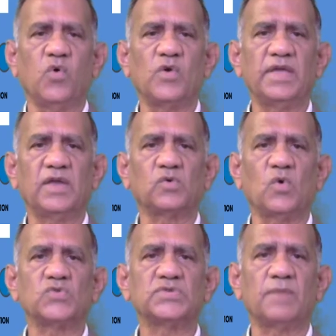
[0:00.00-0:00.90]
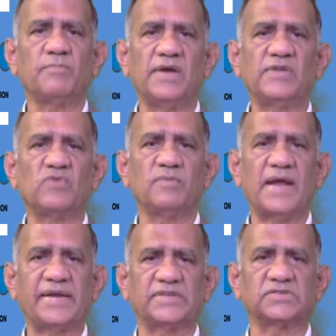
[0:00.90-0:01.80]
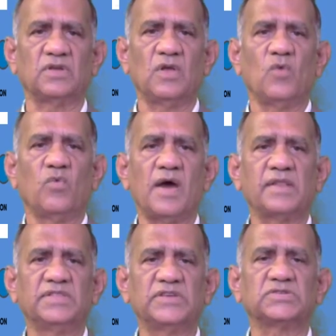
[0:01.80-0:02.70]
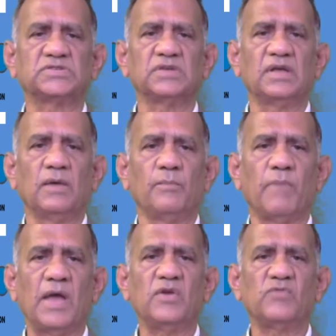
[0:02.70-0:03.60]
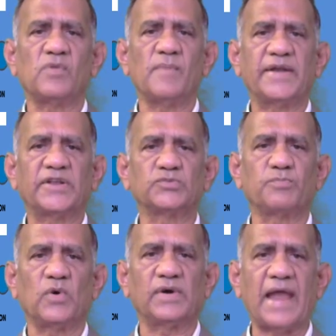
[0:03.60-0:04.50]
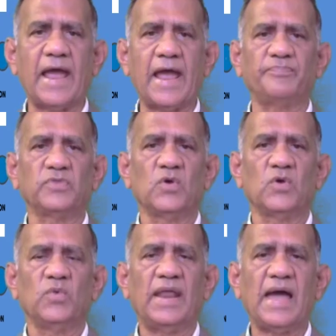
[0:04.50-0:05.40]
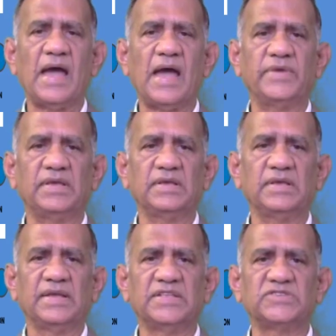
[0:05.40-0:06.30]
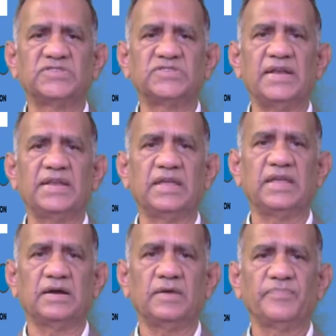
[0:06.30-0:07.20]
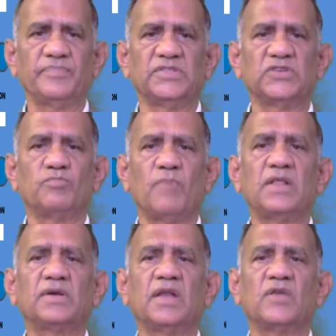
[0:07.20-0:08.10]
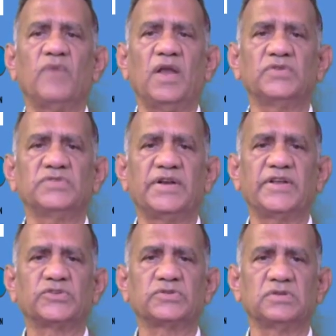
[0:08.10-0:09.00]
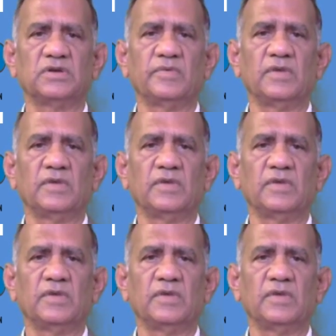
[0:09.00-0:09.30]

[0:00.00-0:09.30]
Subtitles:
4-year course on bioinformatics. For this bioinformatics program, we are having in the second year this molecular phylogenetics